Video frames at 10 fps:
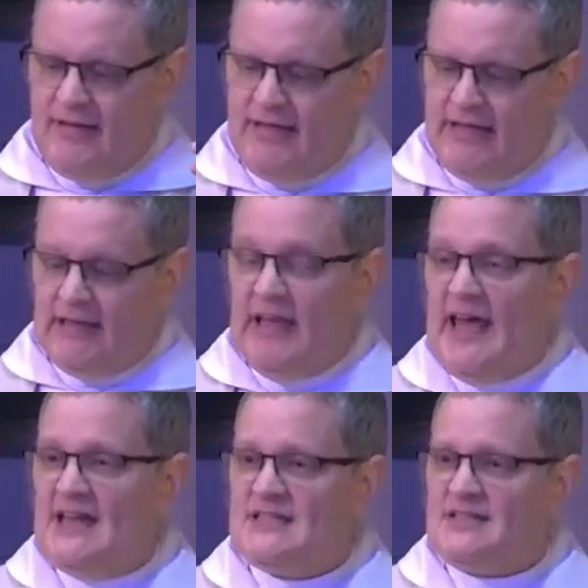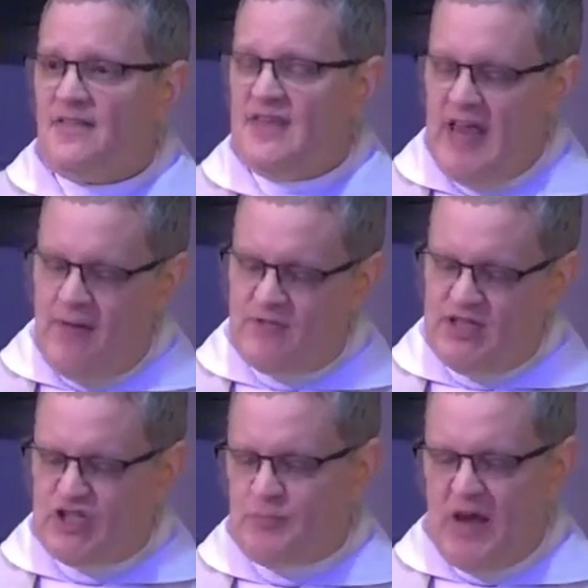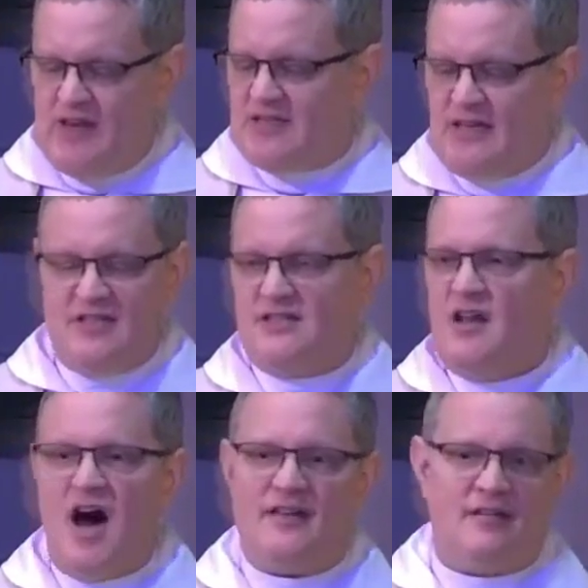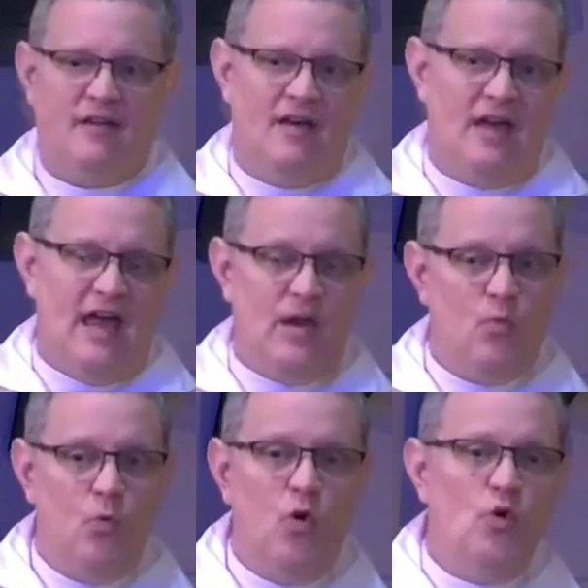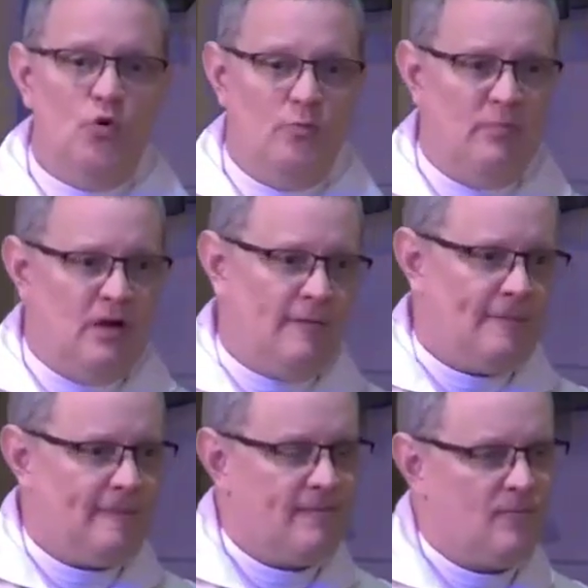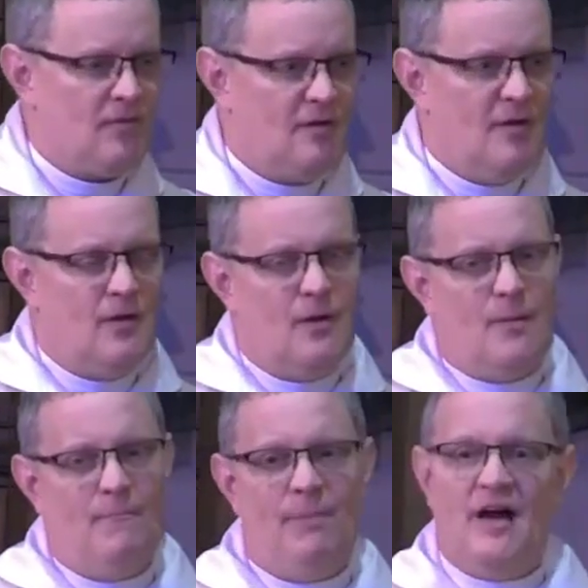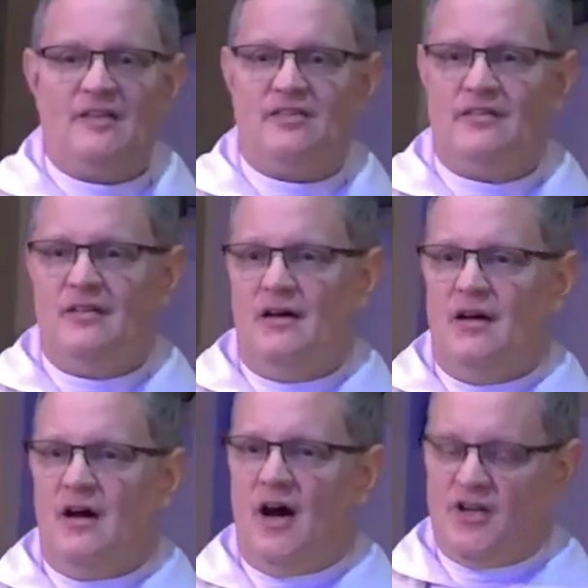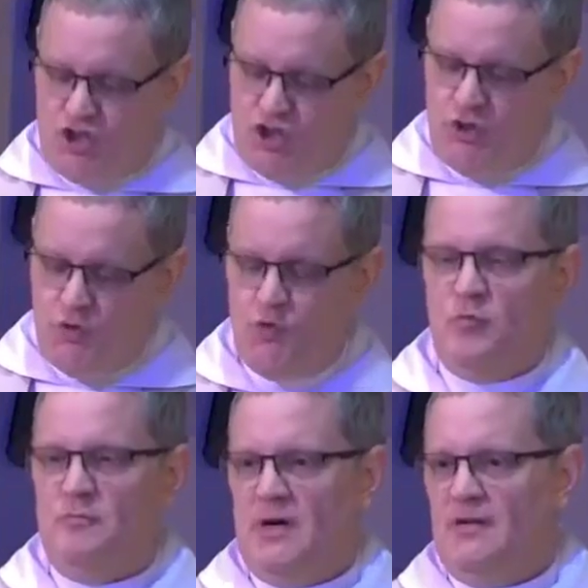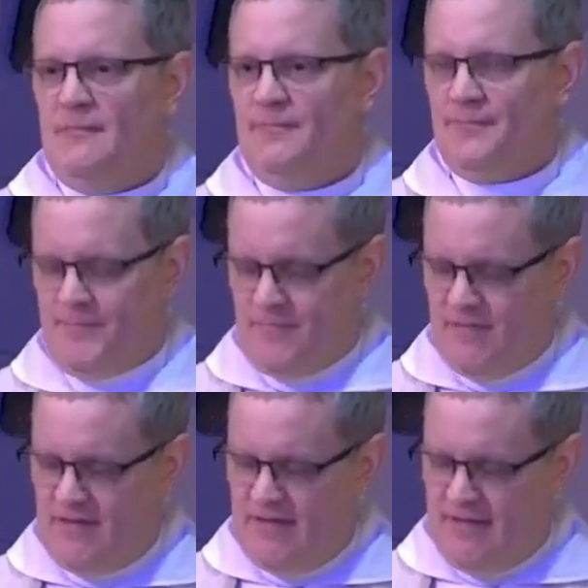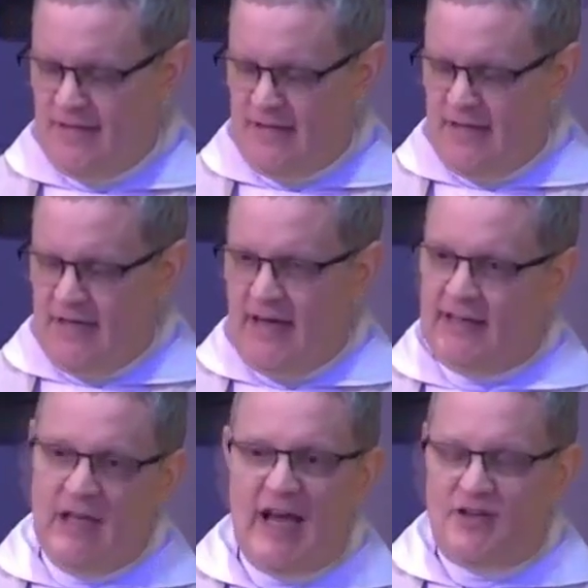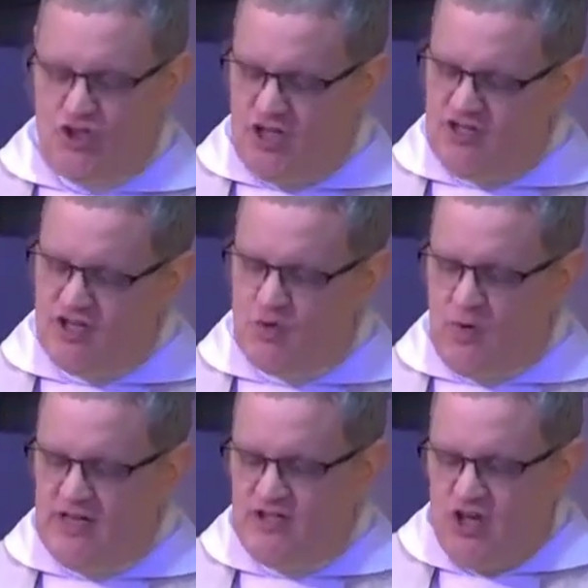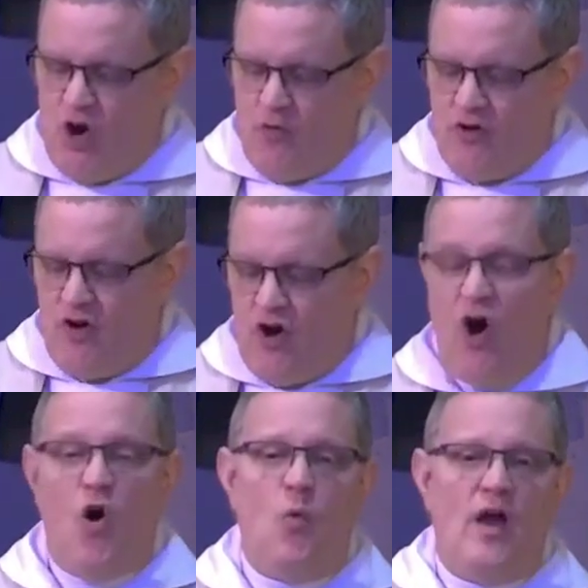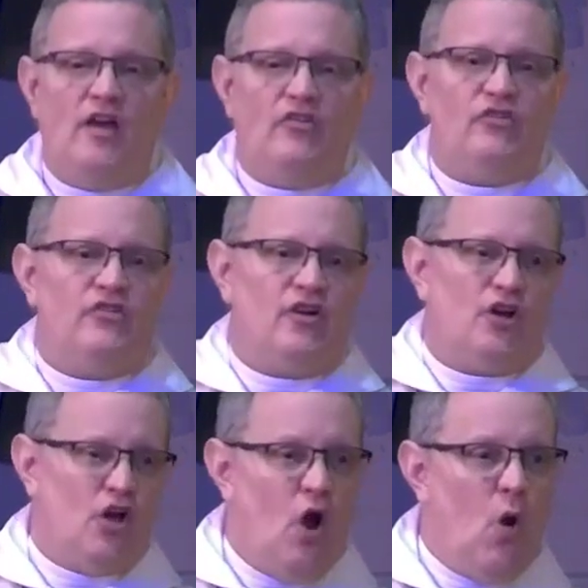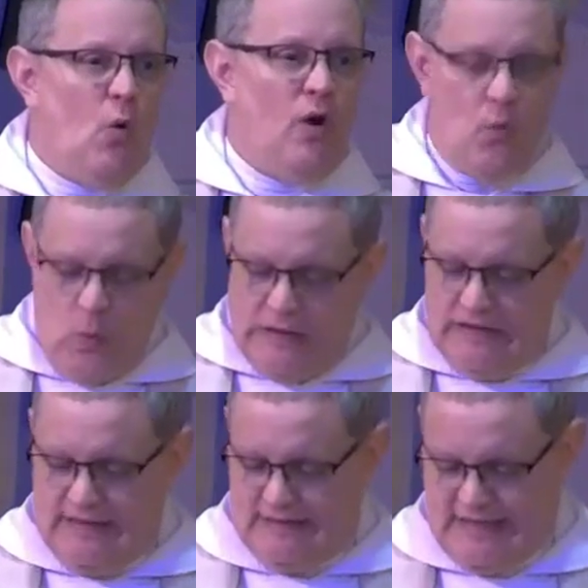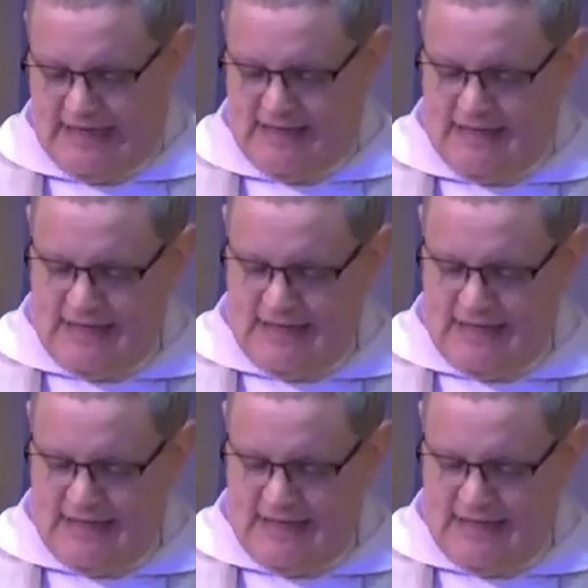In Lent, the empty space is not a womb, but a tomb. And like Jesus, we don't always go willingly